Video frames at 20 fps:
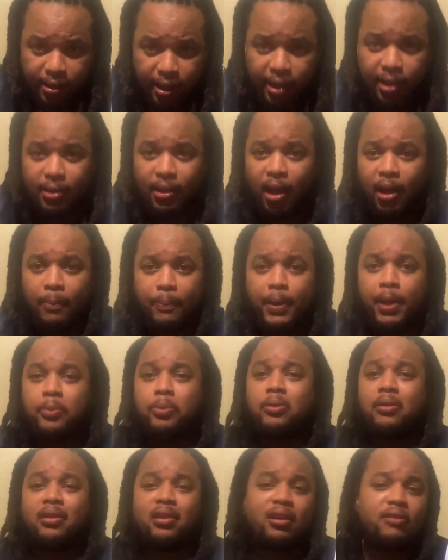Like a lot of
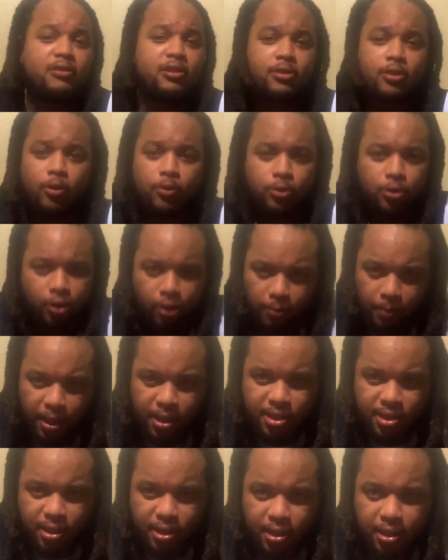people love to throw dirt at my
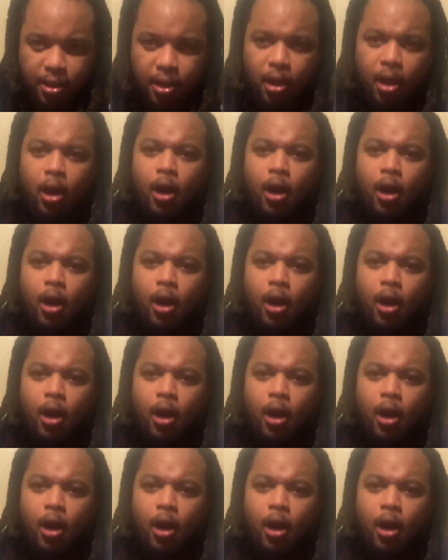city,